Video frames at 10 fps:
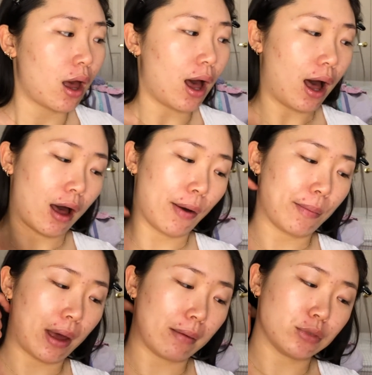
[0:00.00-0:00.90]

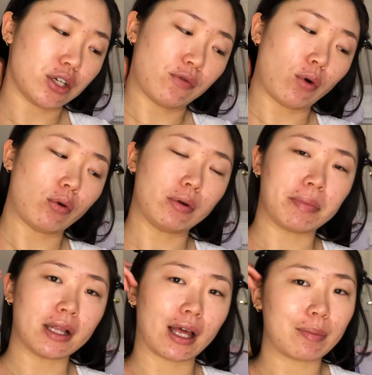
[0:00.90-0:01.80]
MG4 would
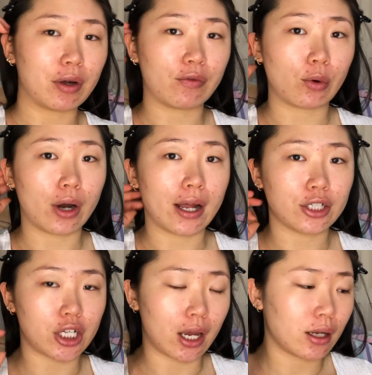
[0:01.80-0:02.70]
be like my forehead
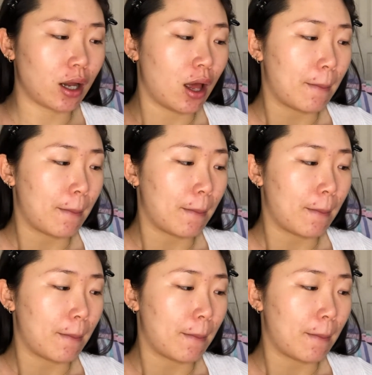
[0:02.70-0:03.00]
shade,